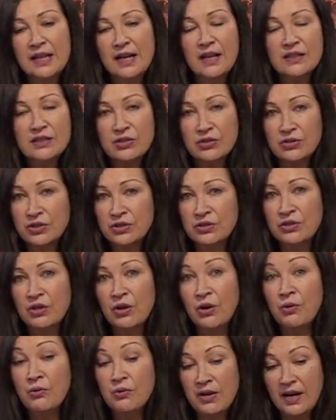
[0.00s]
So, you
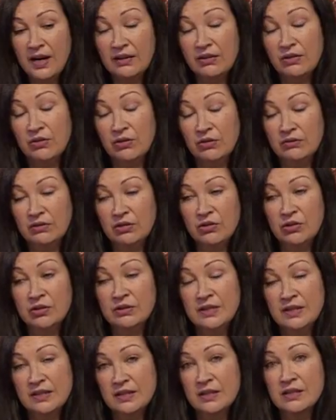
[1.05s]
know, I thought,
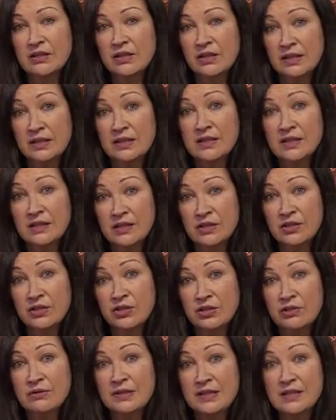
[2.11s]
Lord, this is going to see us
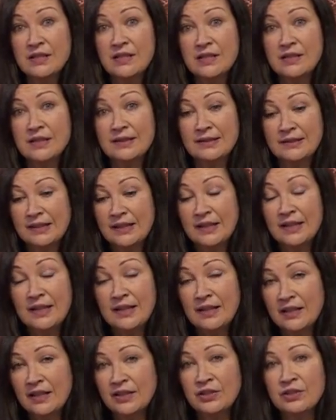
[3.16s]
through a season.
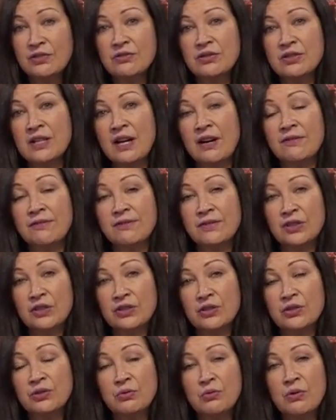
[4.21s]
And I used that for a
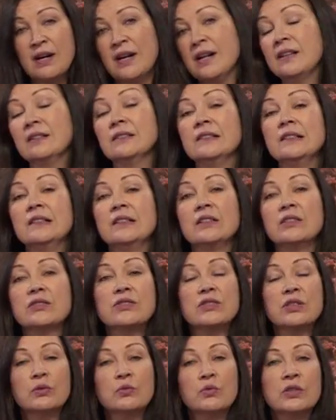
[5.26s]
good while,
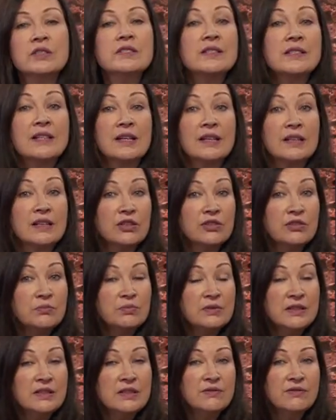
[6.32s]
until one day, can you
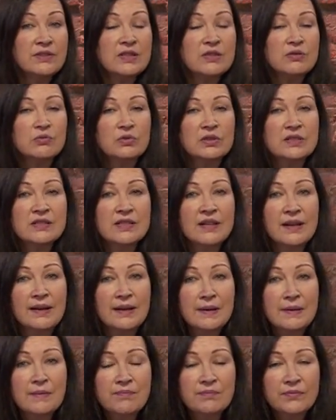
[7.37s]
believe this? One day,
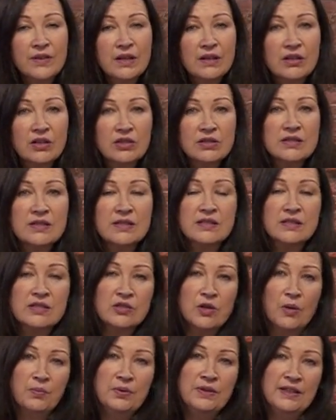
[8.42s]
God said,
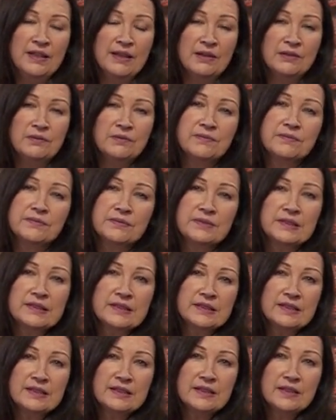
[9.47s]
stop it now.
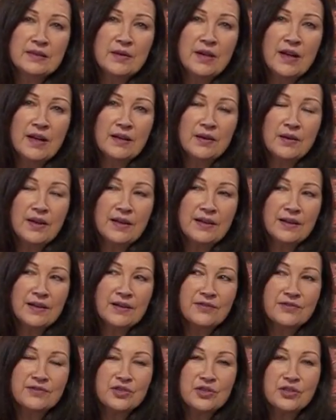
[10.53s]
And I kind
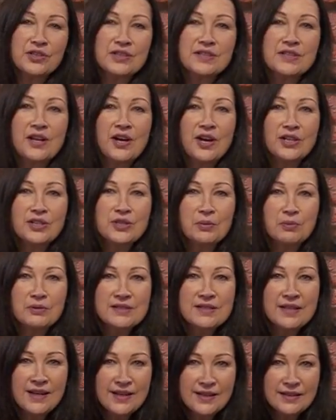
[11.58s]
of took a double
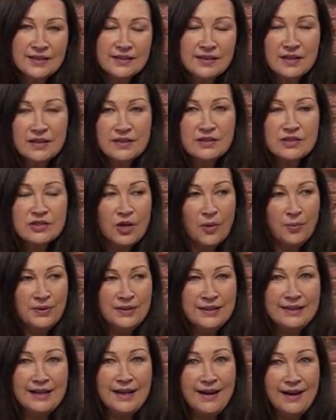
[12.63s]
take. Stop
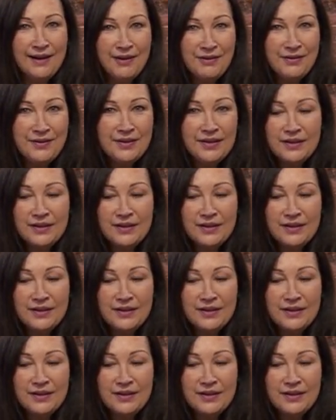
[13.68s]
it now?